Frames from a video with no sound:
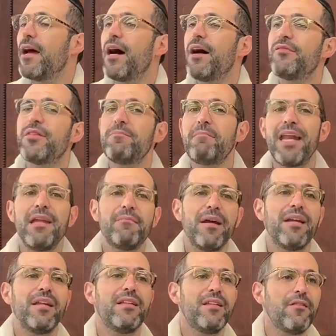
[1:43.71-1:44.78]
Of the many,
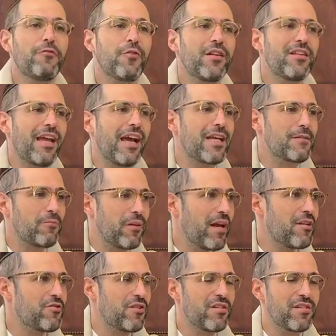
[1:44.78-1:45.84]
many different
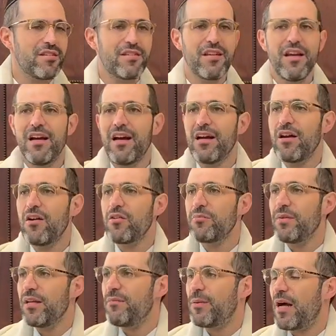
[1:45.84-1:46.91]
explanations, Hagan
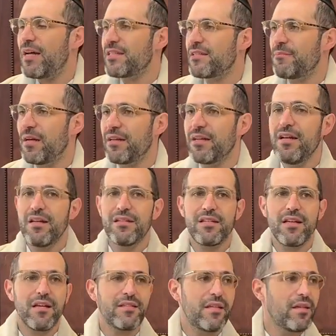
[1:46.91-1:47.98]
Rabbi Leib Chasman,
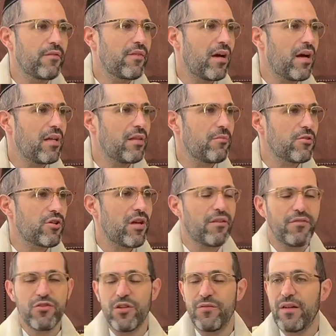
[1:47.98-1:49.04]
Zecher Tzadik V'Bracha, the Mashgiach
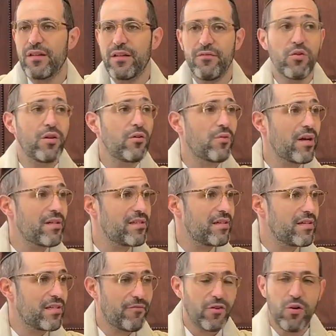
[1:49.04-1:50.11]
V'Shivat Chevron, he writes in
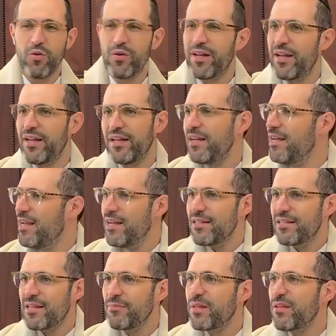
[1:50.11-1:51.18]
his Sefer Or Yahel
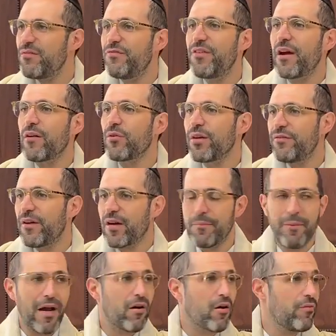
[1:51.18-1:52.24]
something very, very
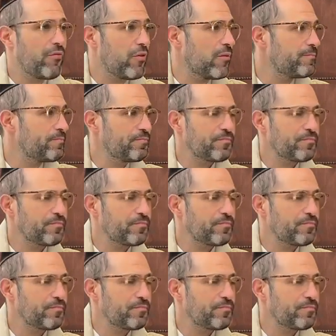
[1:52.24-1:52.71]
powerful.